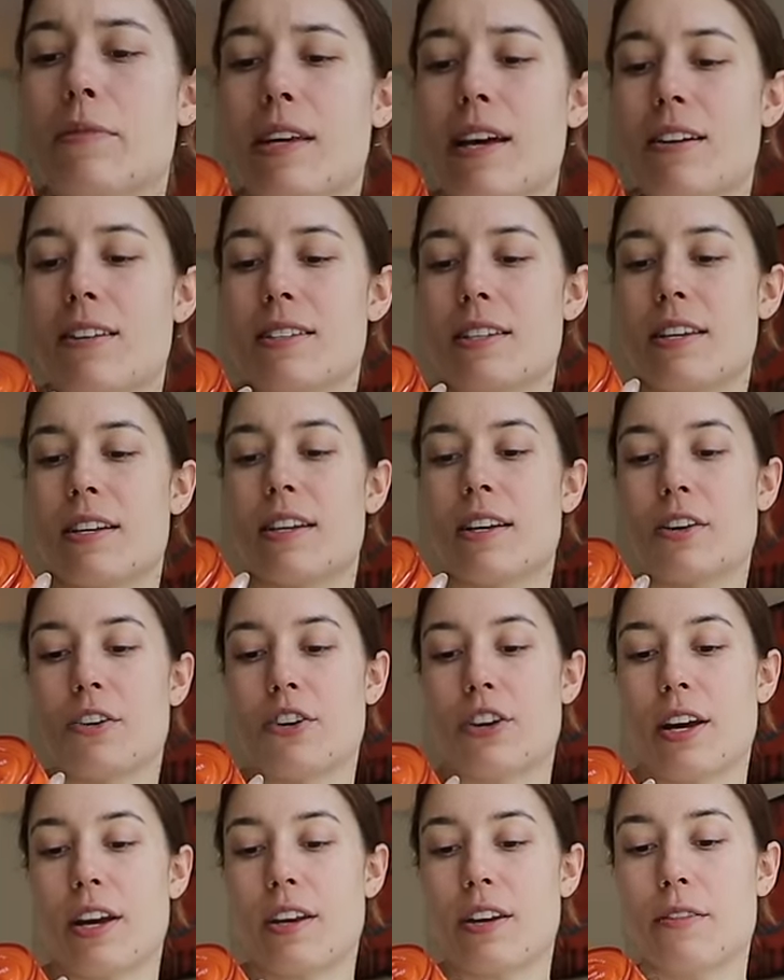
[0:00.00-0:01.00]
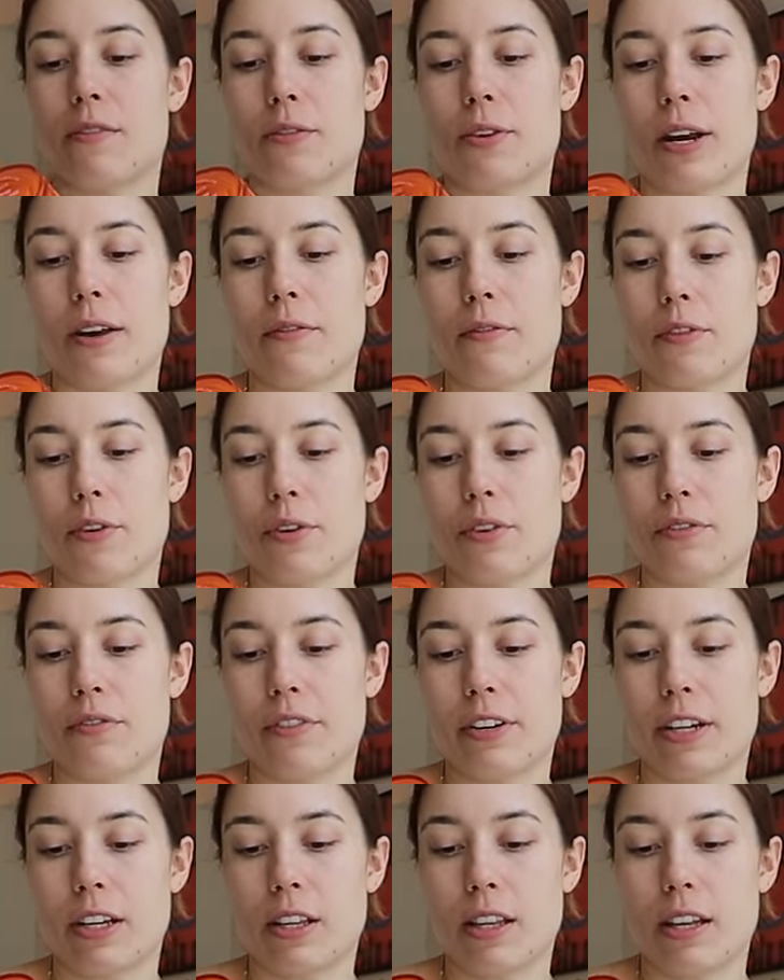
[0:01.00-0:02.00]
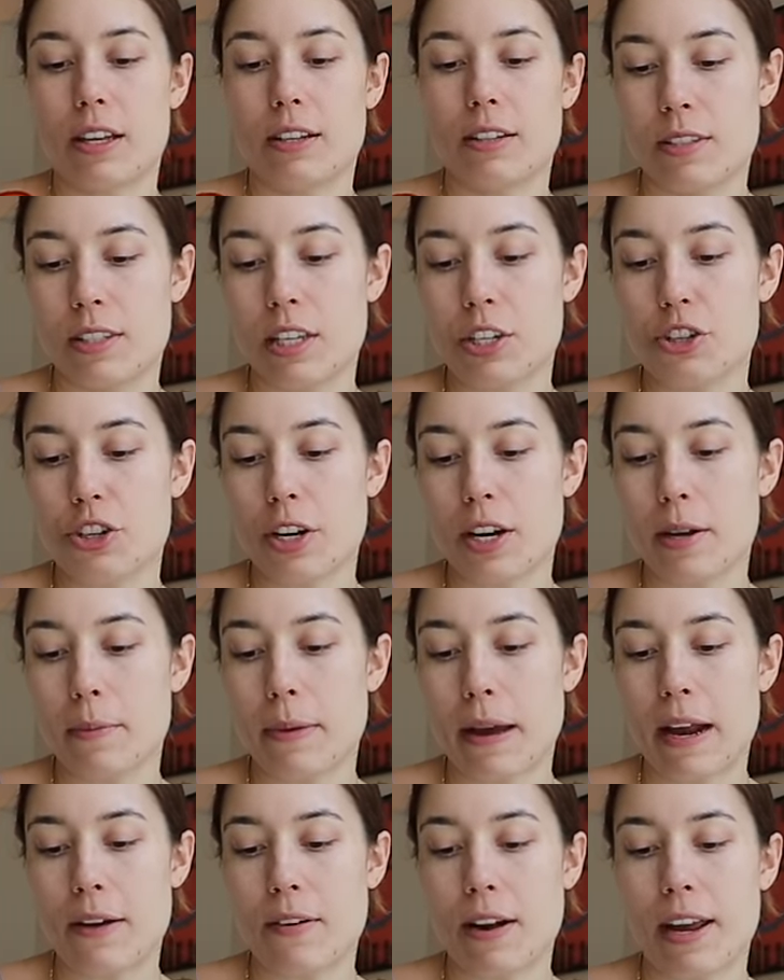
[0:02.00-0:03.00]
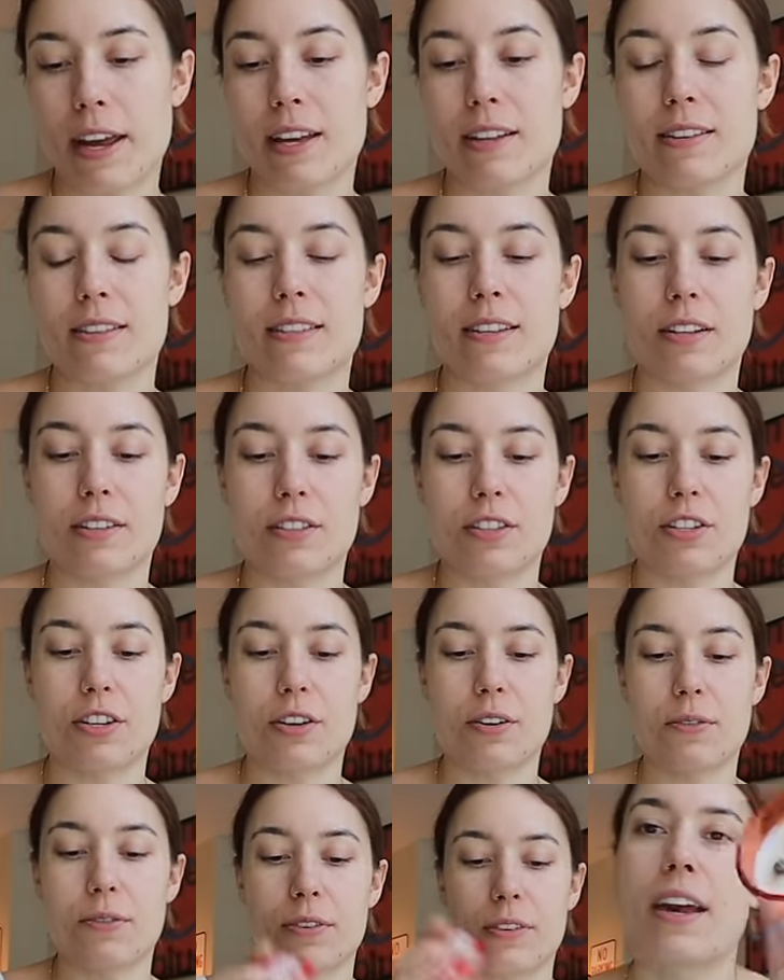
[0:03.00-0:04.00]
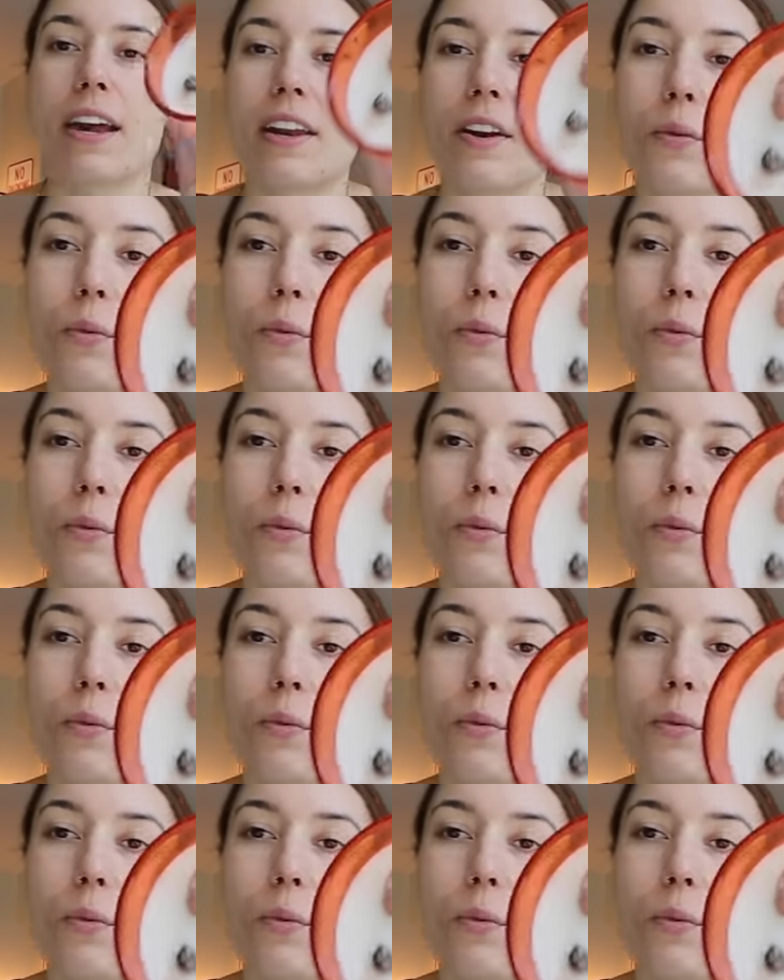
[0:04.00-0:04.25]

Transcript: talented and creative. Grapefruit and vanilla. Citrine, pyrite, and sunstone. And